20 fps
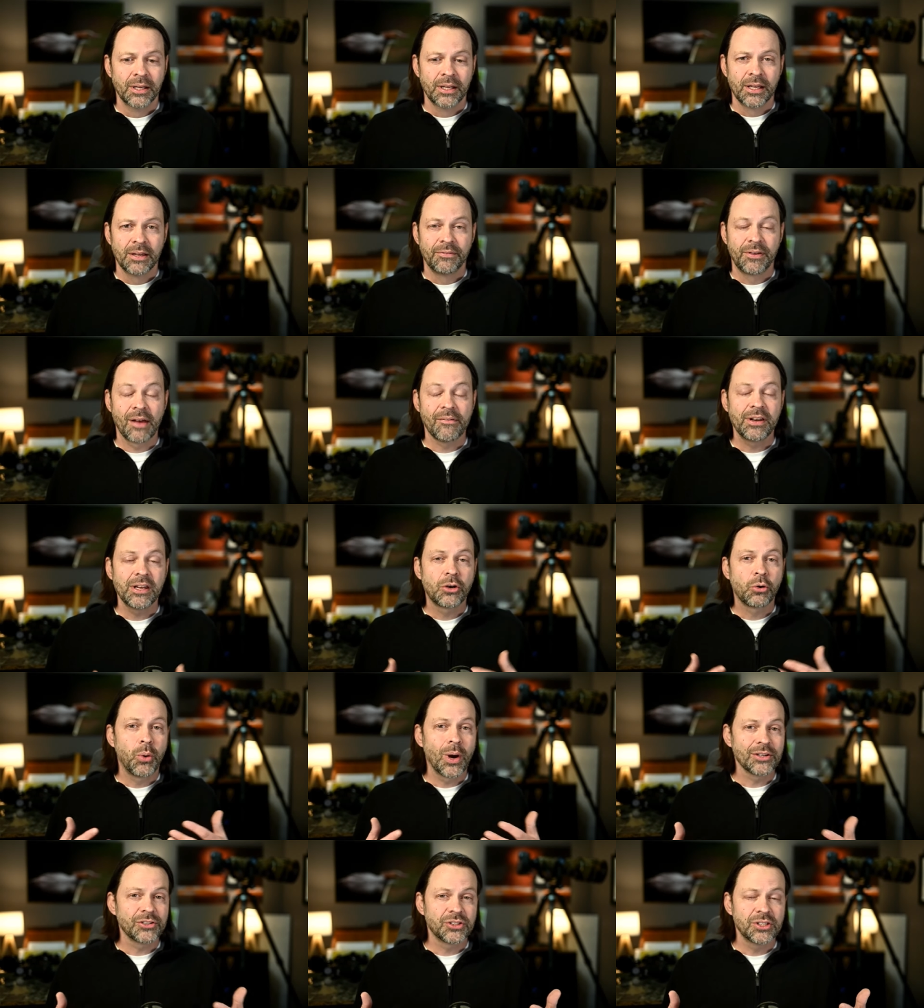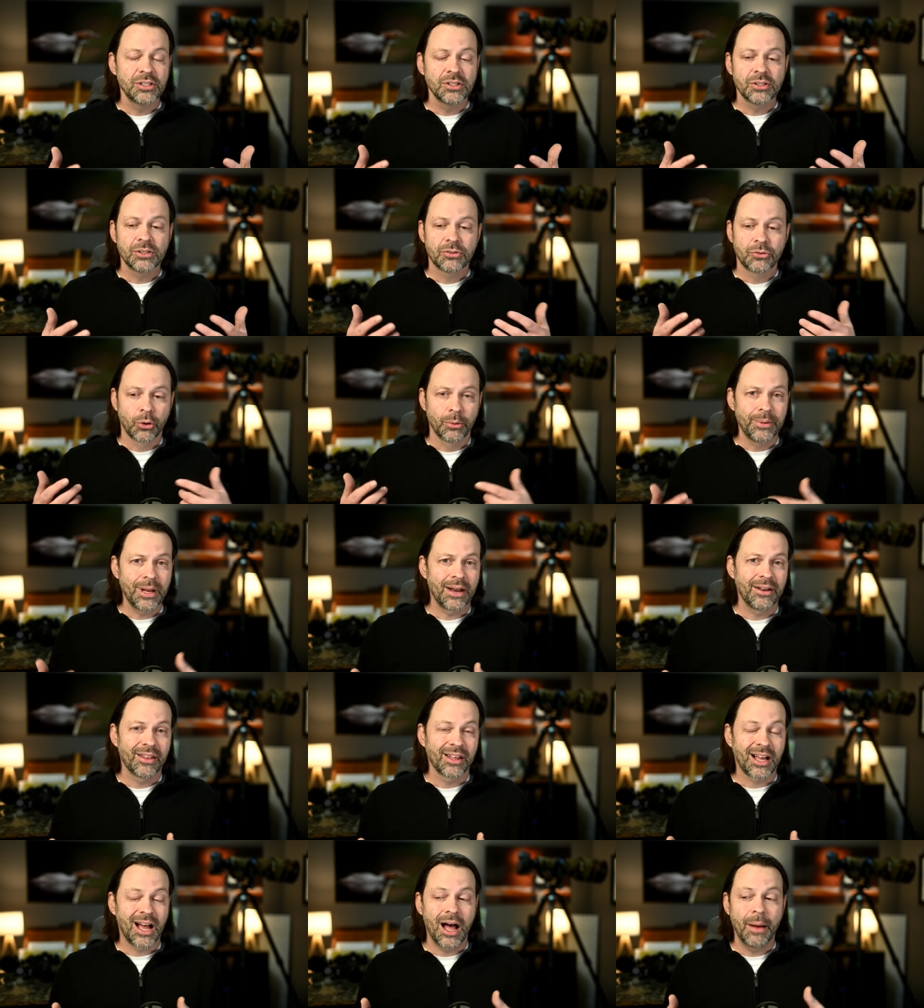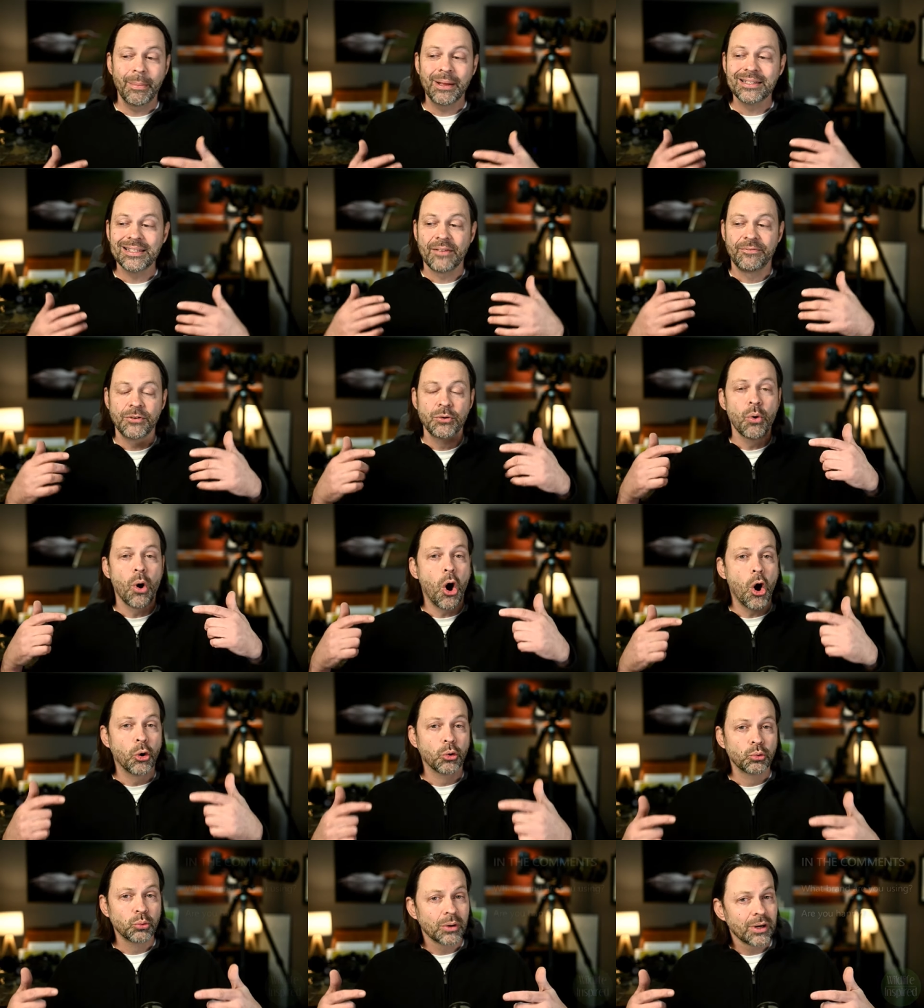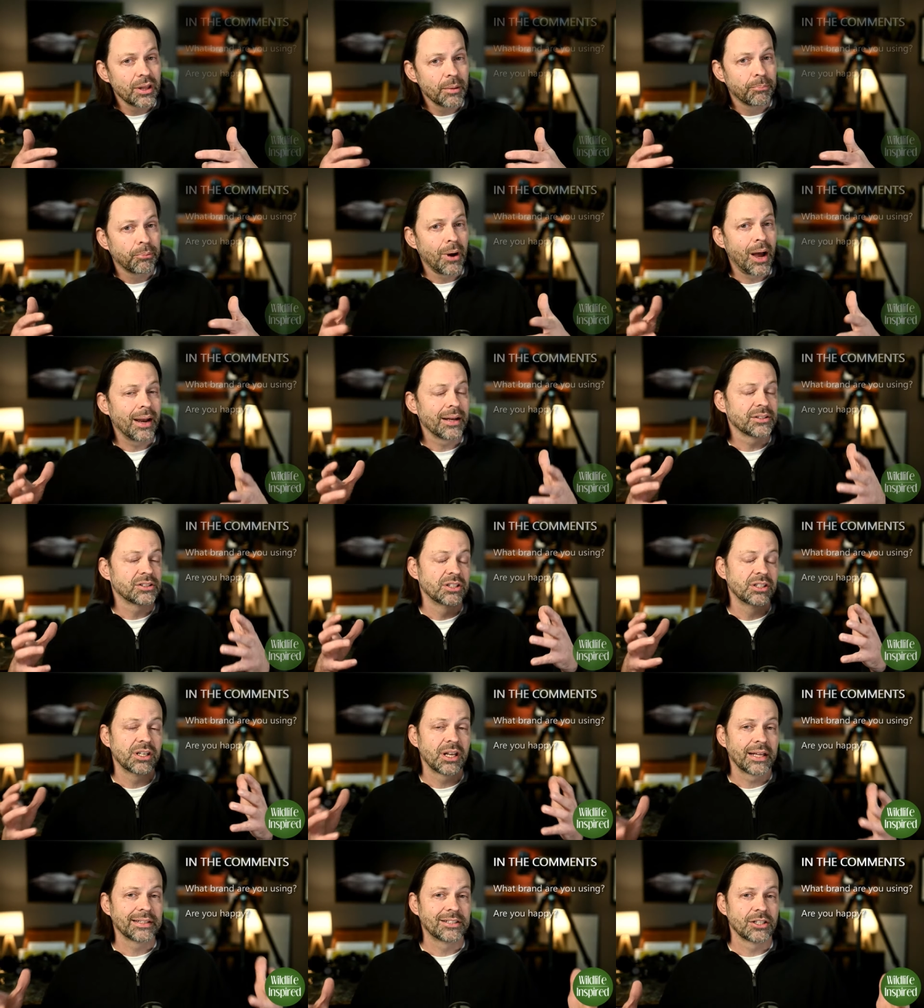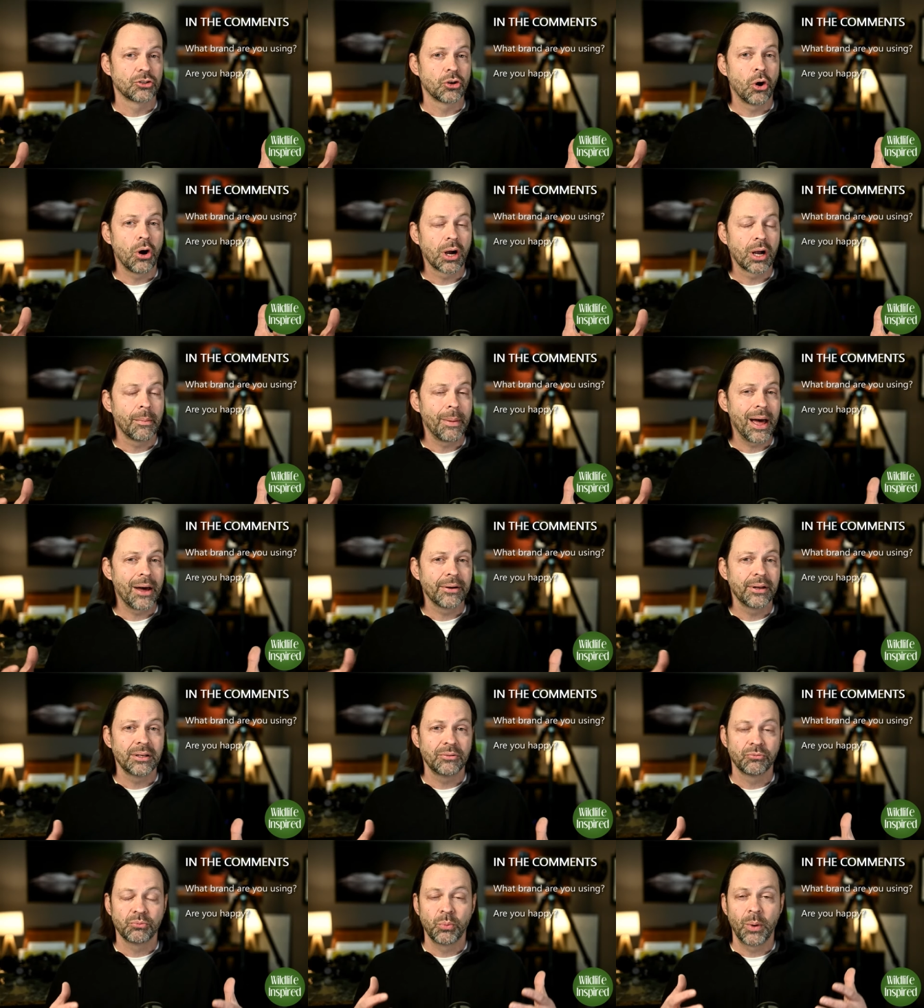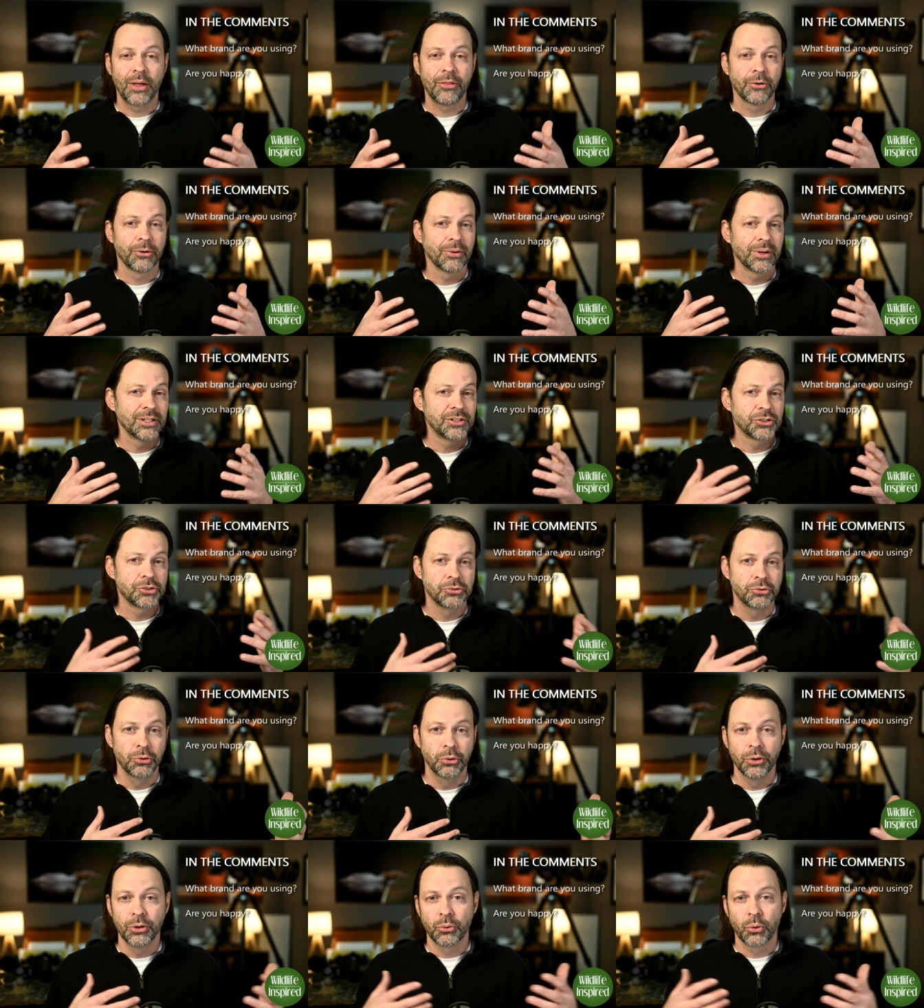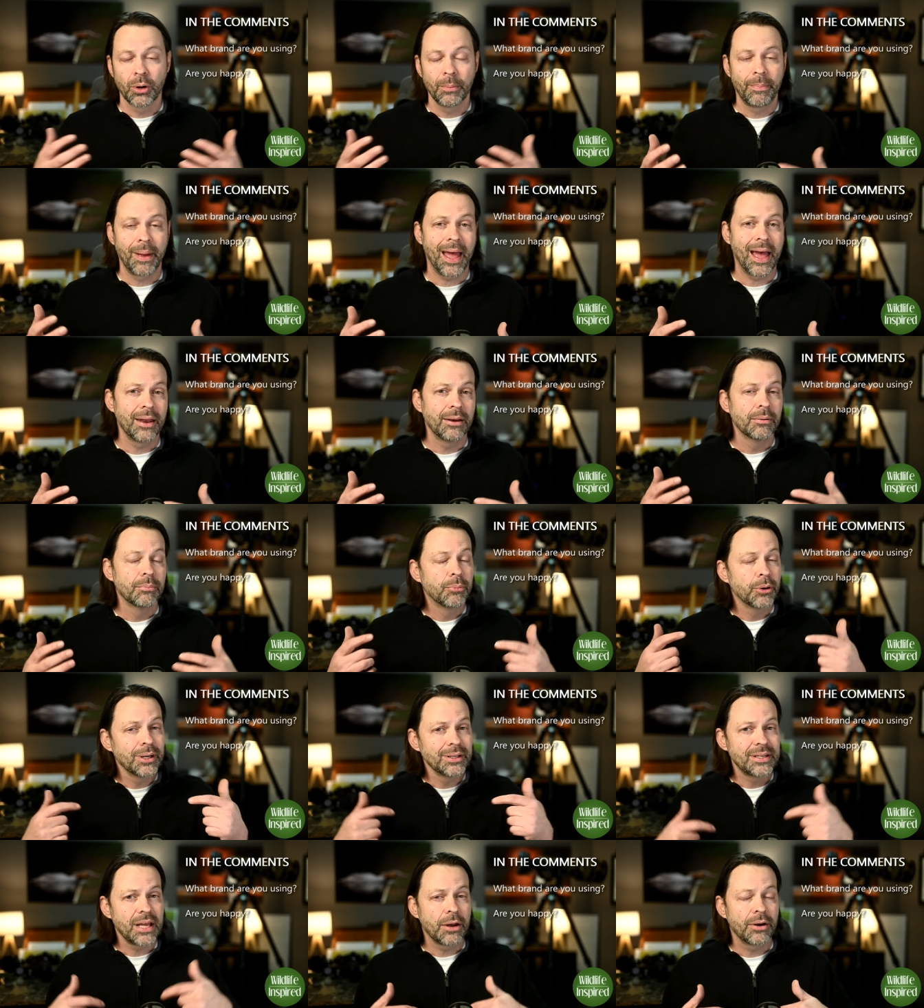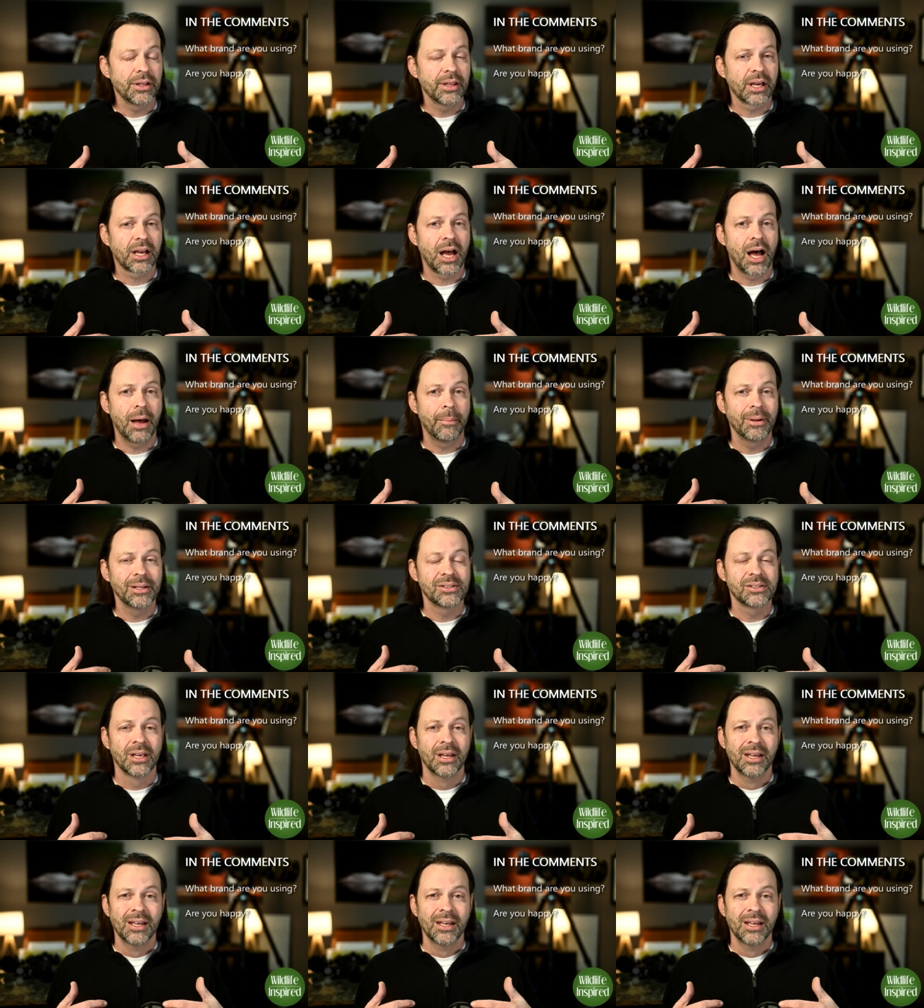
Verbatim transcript: If you have any questions, throw them down in the comment. If you own one of the products and you'd like to talk about it, whether it's good or bad, put it down in the comments